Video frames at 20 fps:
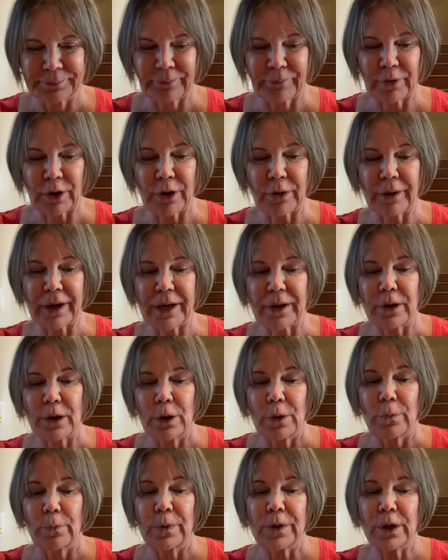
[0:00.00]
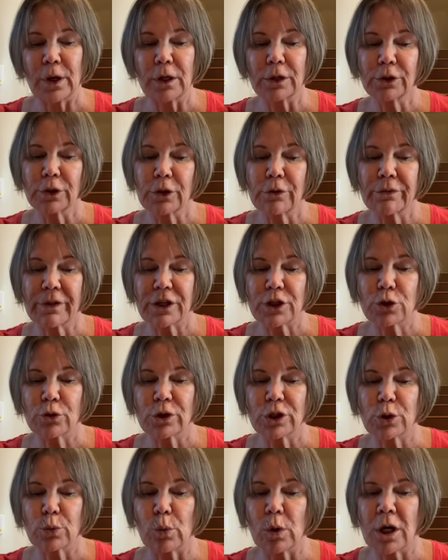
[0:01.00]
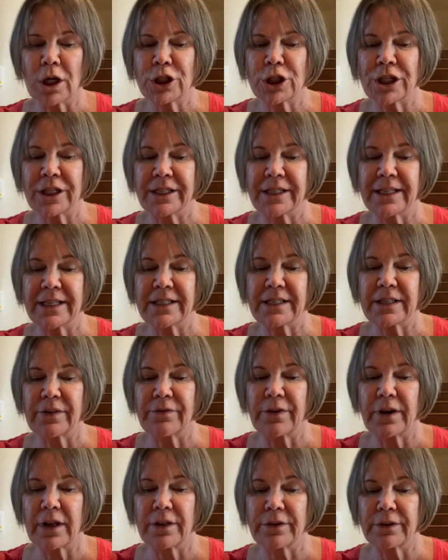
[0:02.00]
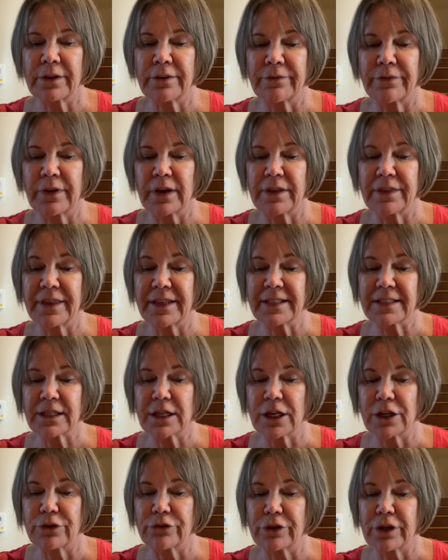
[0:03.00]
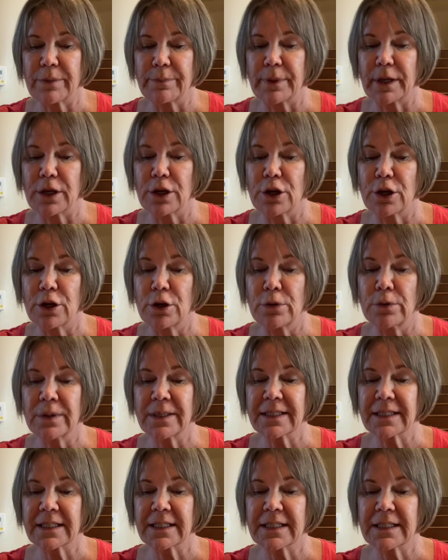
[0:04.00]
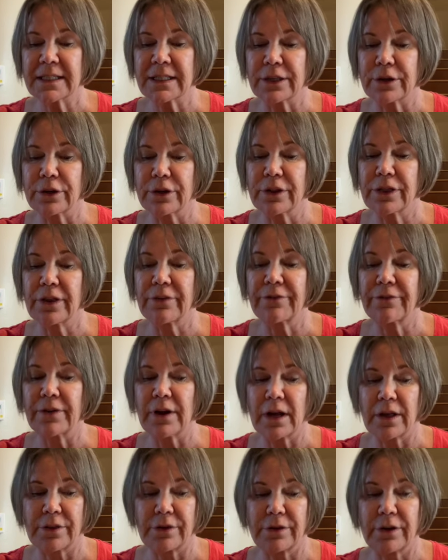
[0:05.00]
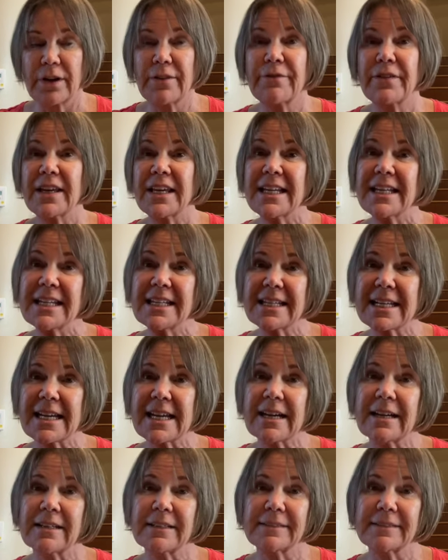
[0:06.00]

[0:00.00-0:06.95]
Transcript: All right, we all know that George Washington is the father of this country, but who is considered the father of India?